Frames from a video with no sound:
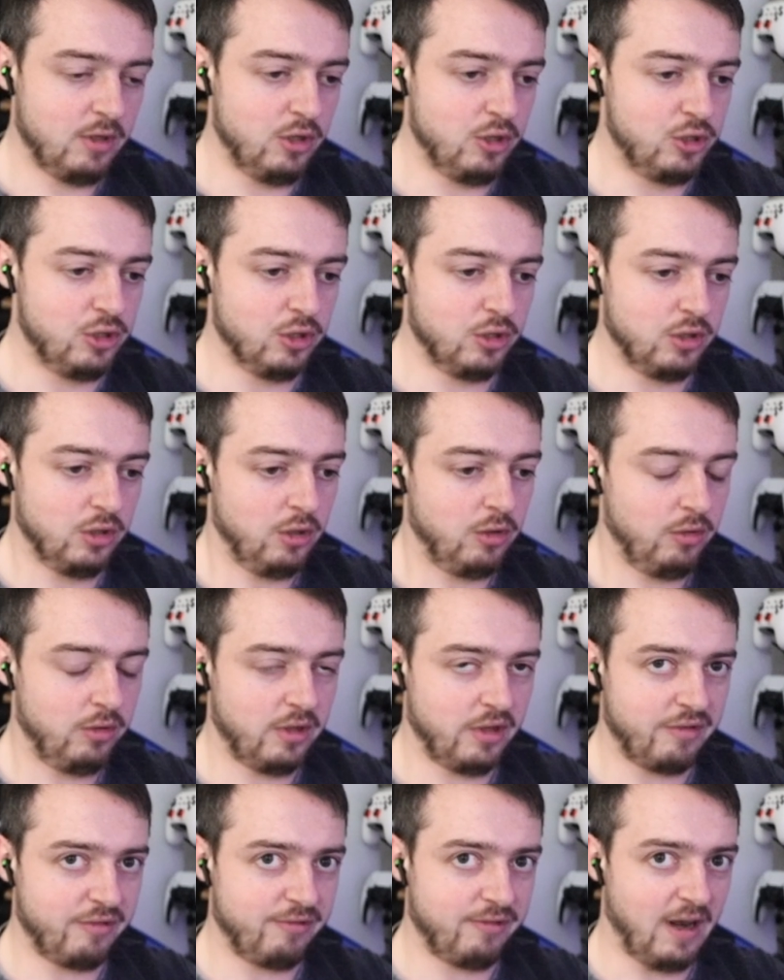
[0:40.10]
should know that
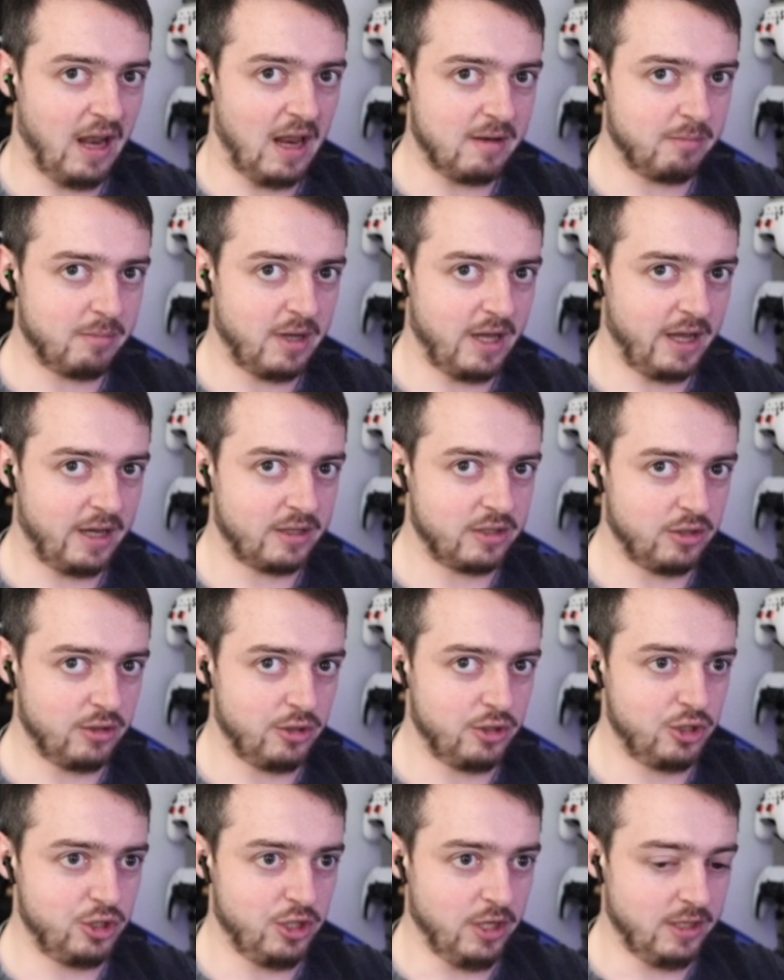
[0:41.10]
flat packs are
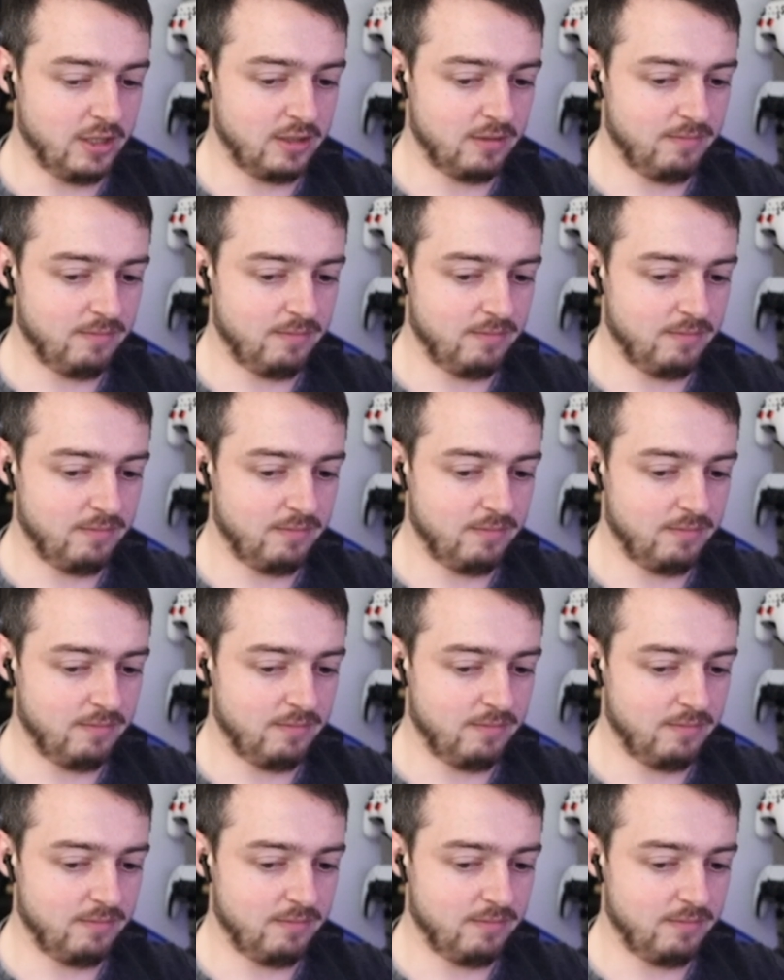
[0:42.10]
shit.